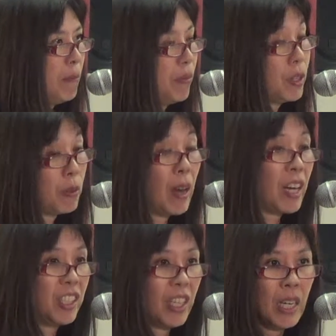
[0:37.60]

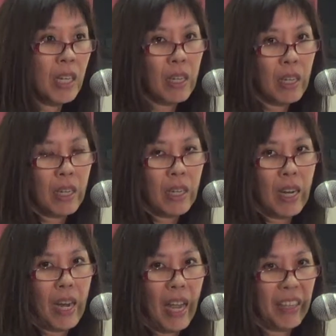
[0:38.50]
direction
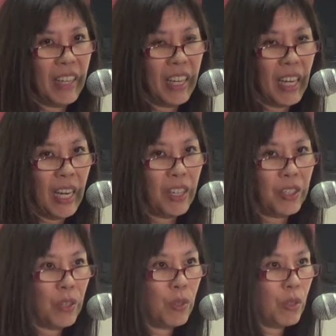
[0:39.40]
and
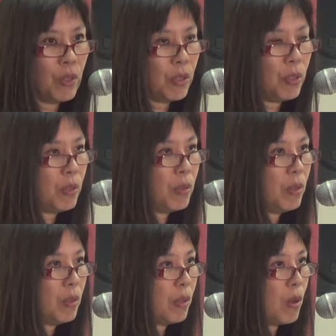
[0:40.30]
dedication to
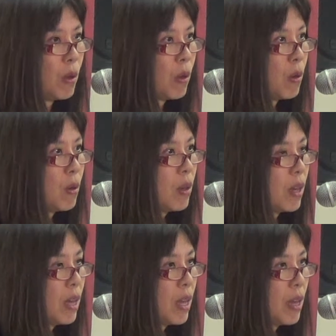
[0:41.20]
the local
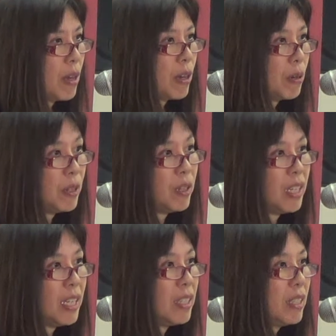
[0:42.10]

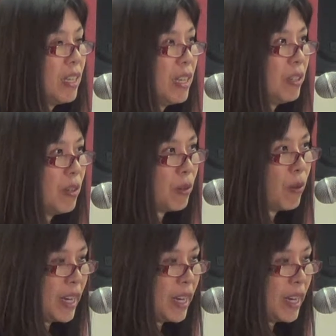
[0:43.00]
communities in your great